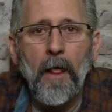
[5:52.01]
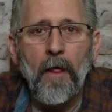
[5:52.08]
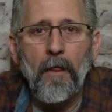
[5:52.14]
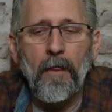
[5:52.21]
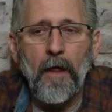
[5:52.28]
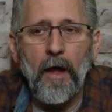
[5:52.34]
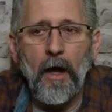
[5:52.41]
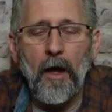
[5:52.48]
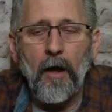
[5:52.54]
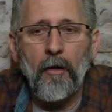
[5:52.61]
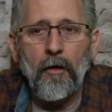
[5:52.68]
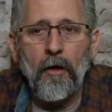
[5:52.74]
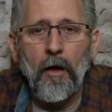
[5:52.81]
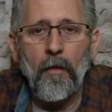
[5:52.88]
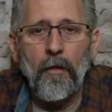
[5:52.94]
that
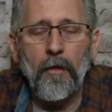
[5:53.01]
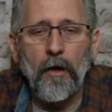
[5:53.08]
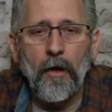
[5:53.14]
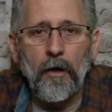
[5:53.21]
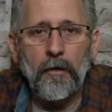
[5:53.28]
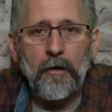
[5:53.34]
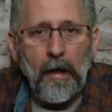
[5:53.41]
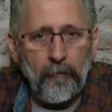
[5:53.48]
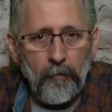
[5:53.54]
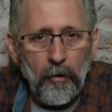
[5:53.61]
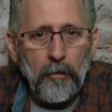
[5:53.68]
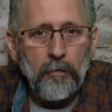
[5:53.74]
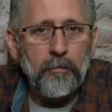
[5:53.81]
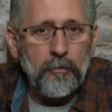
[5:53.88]
the devil